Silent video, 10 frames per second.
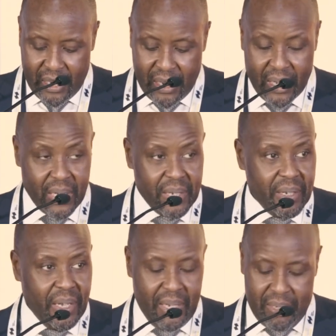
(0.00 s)

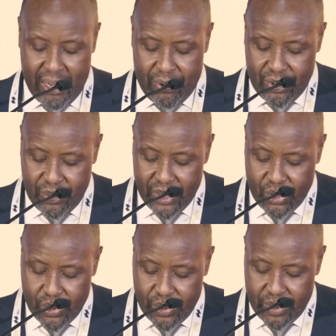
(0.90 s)
And I also want
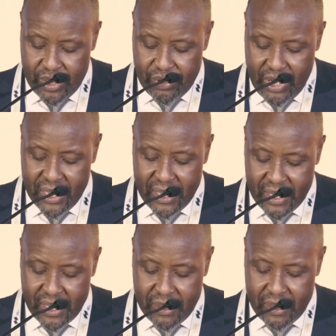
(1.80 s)
to really
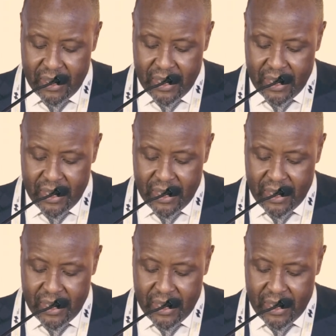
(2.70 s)
just